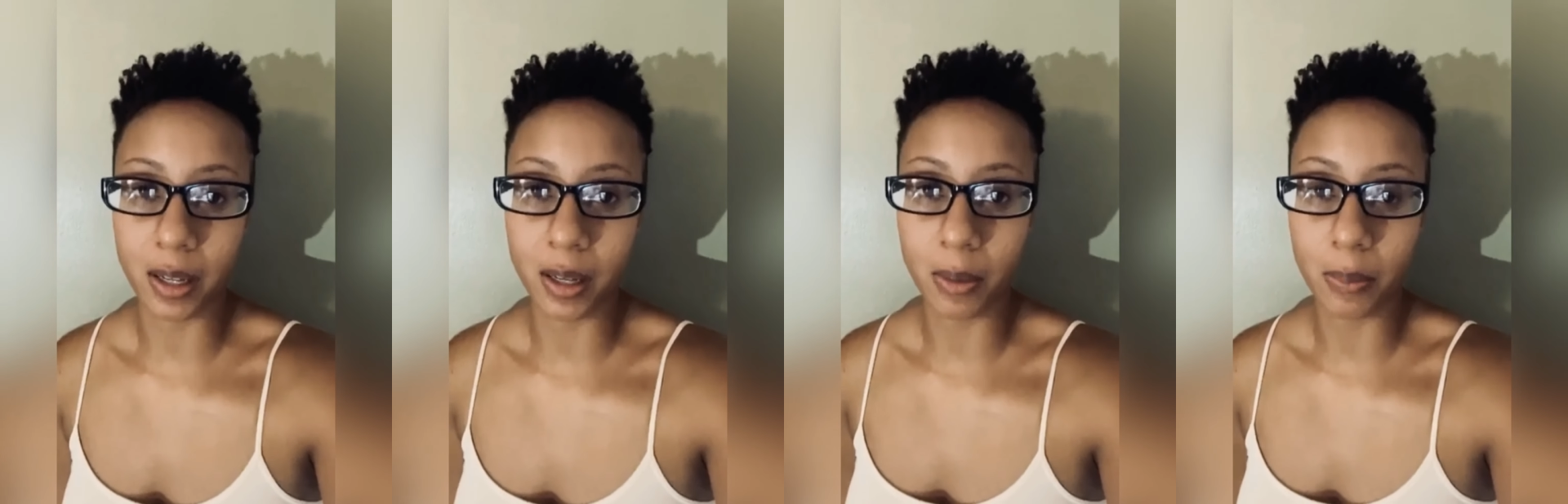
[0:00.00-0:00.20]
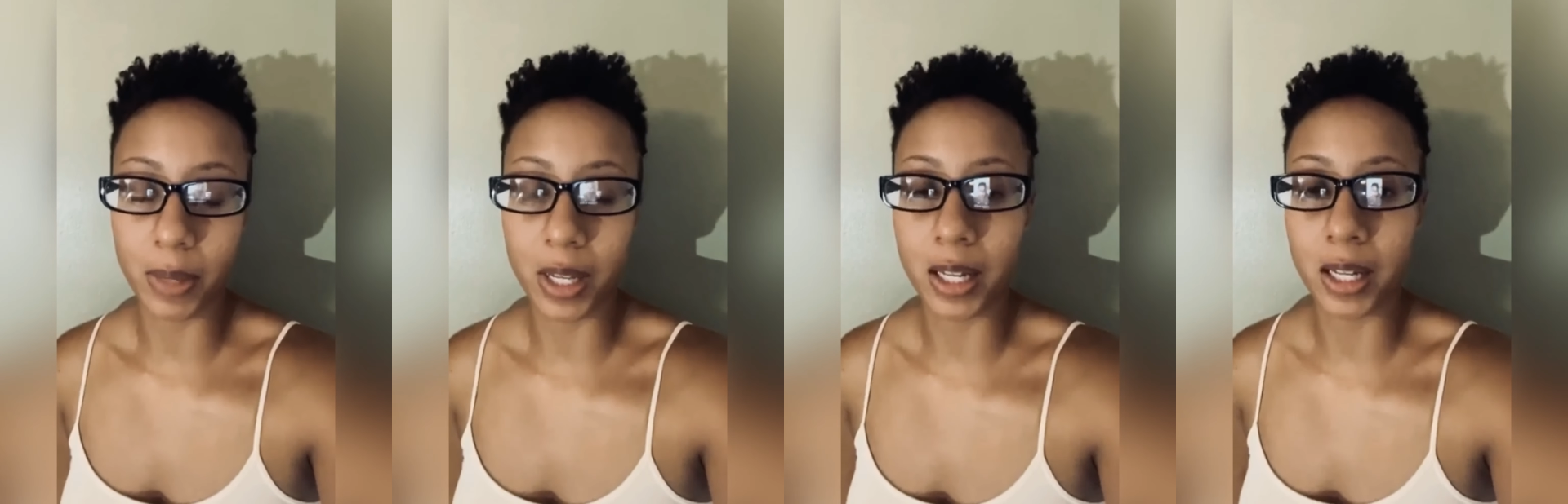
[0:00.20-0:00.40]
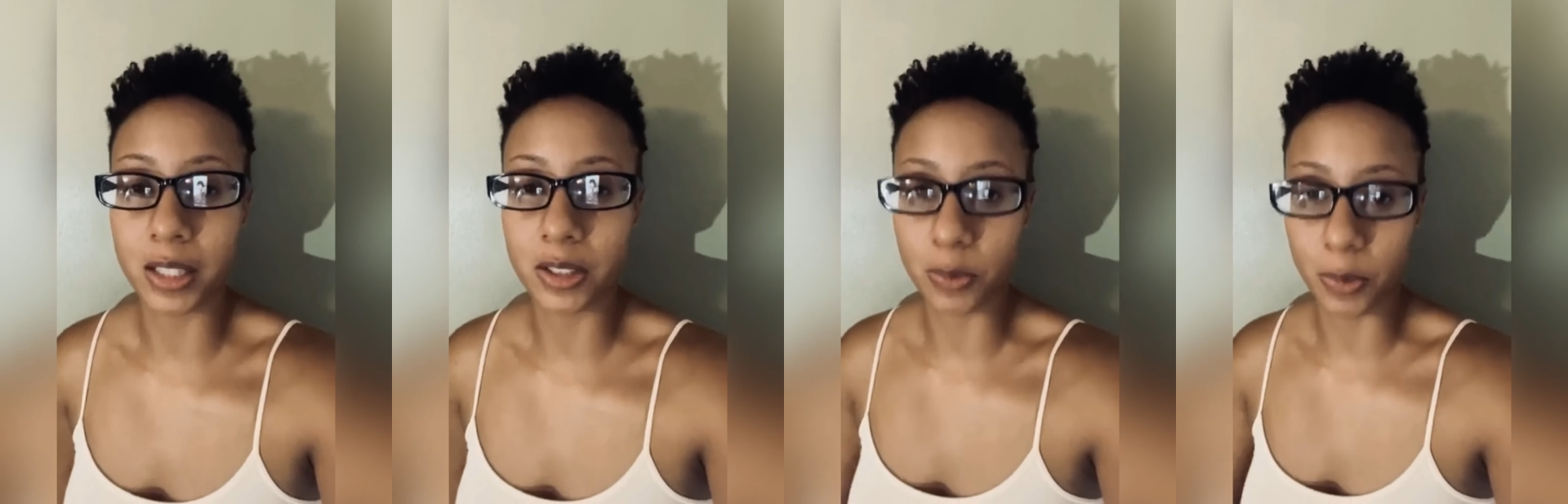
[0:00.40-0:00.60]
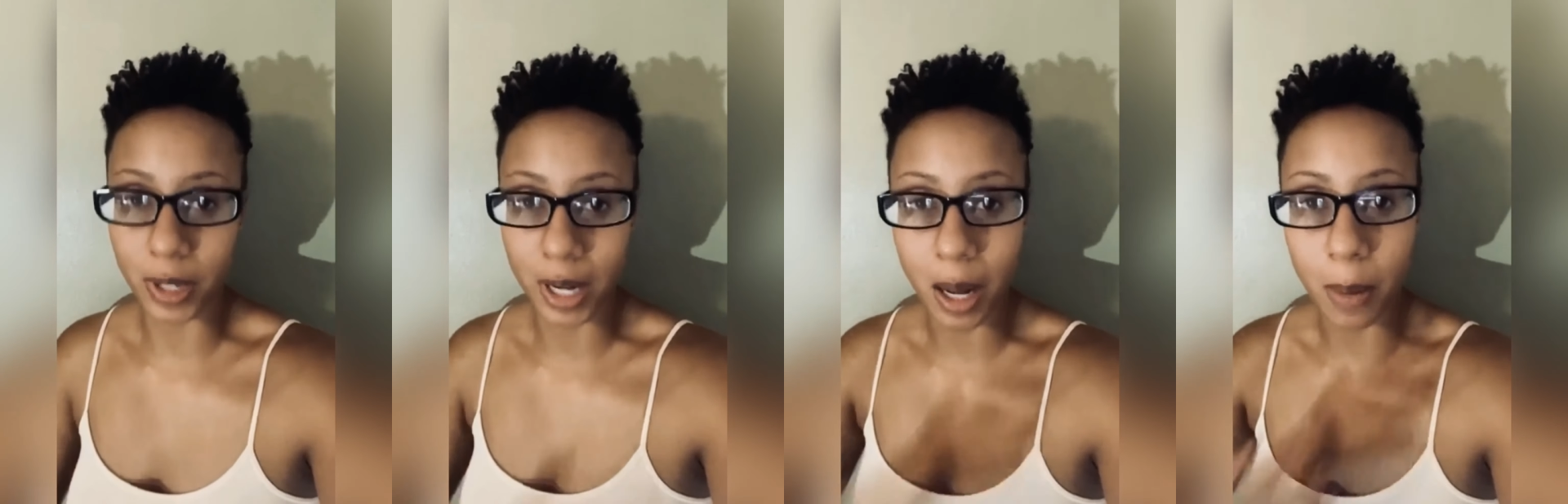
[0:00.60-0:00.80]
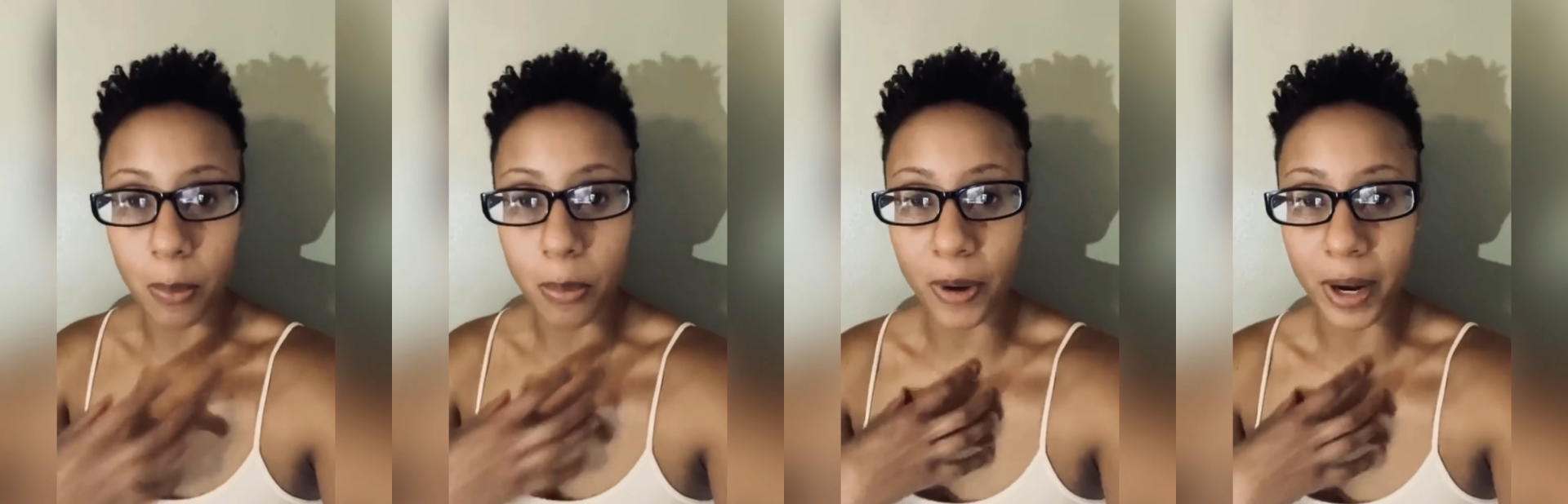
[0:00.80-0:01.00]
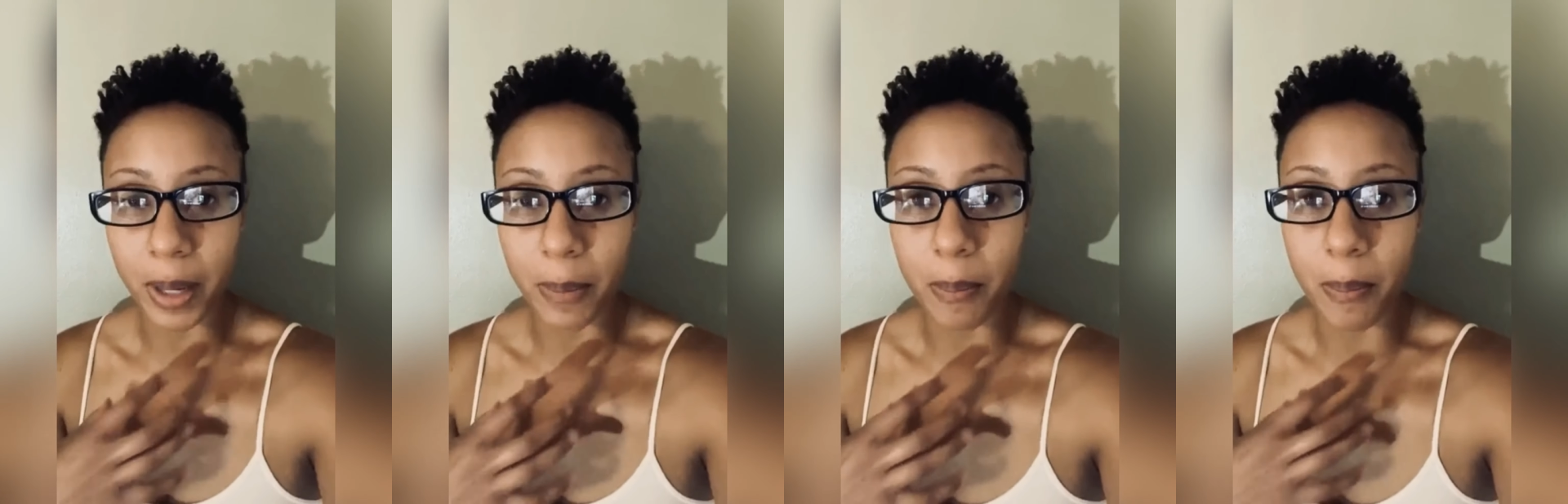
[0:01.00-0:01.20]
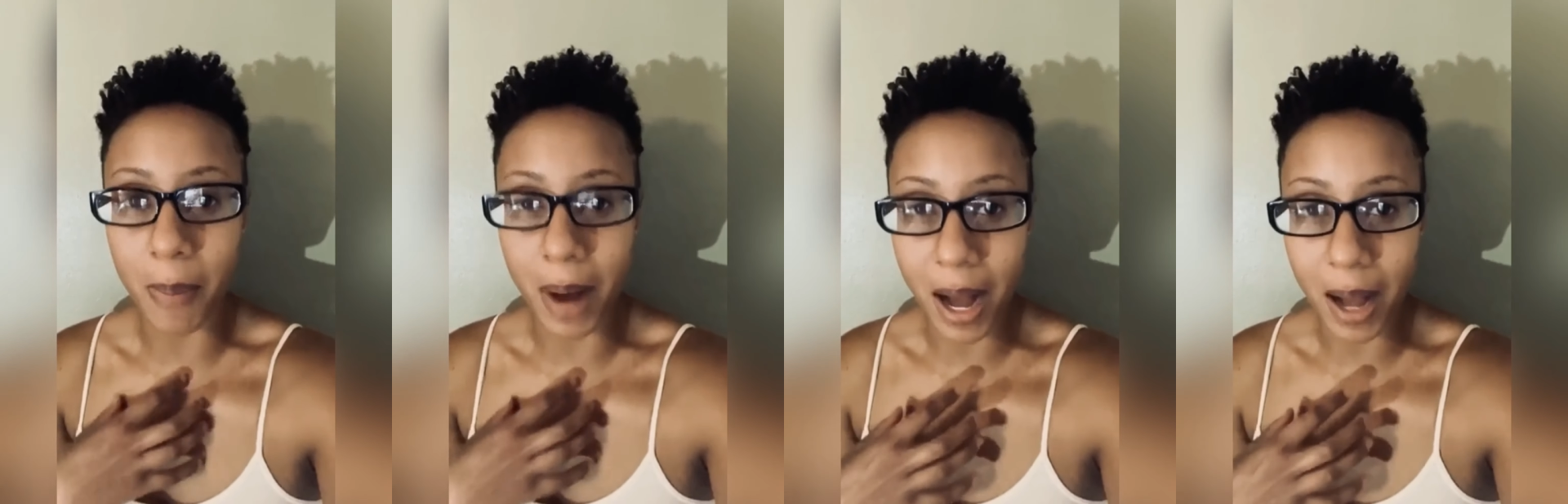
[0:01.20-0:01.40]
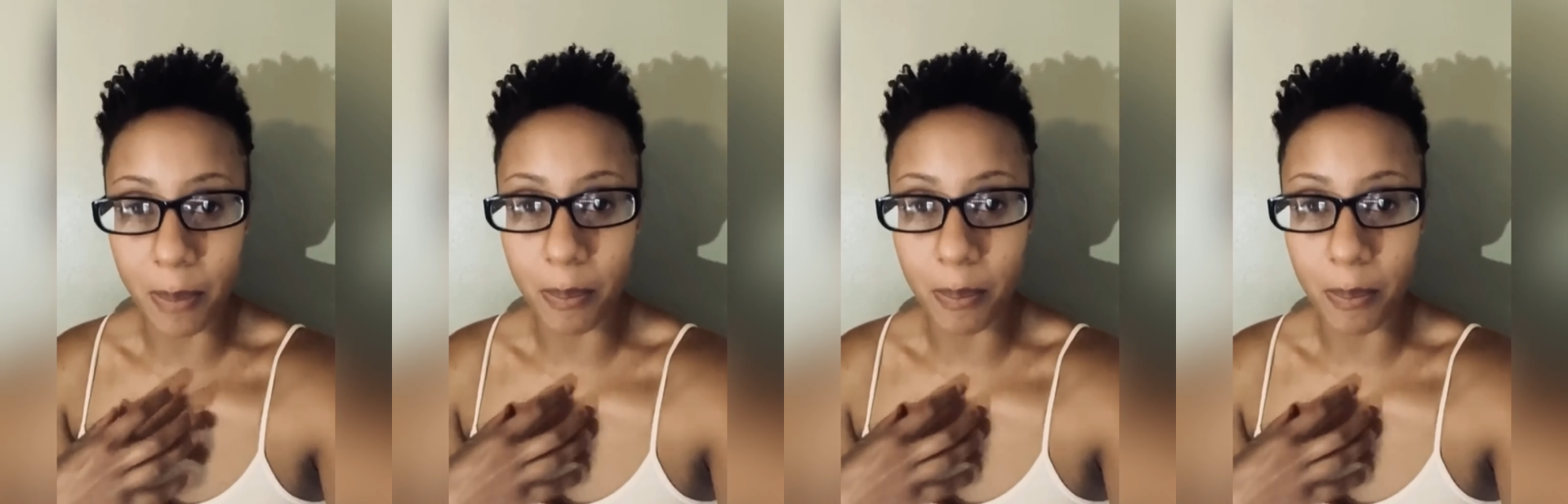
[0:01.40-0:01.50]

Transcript: Because when I bring my